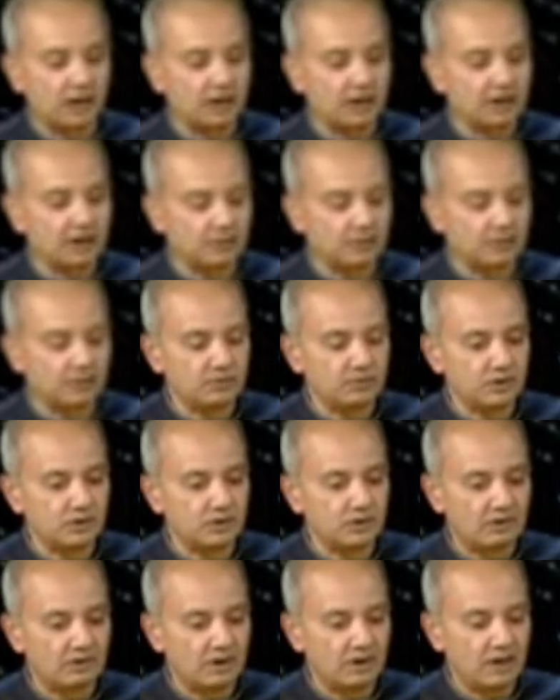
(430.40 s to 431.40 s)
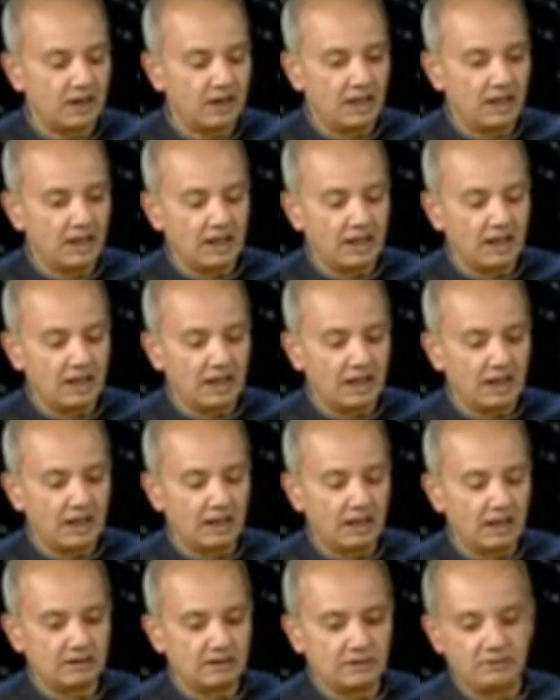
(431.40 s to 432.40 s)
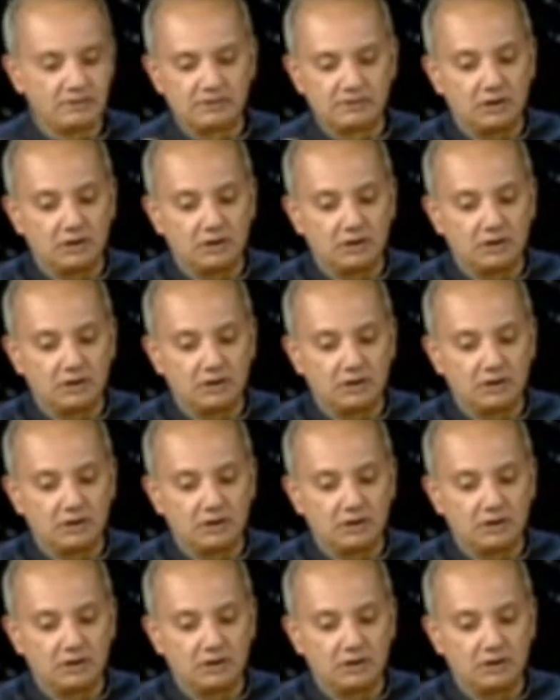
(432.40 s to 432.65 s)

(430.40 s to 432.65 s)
in terms of, you